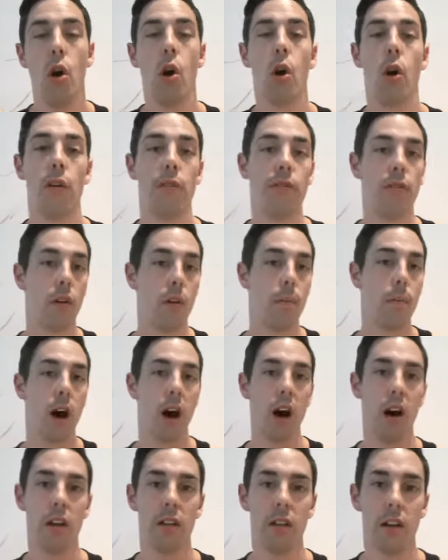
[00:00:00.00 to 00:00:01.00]
Or for a
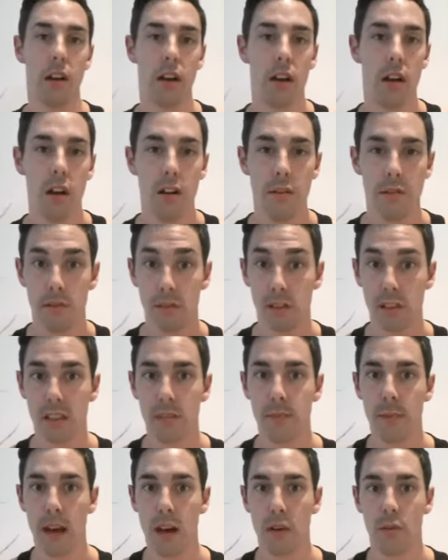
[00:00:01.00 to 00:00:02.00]
partner, for a
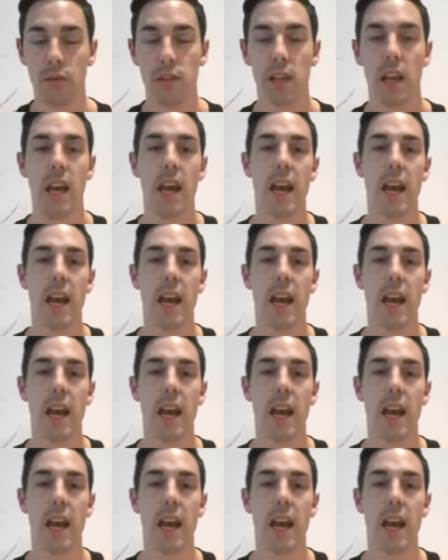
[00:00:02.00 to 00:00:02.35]
spouse.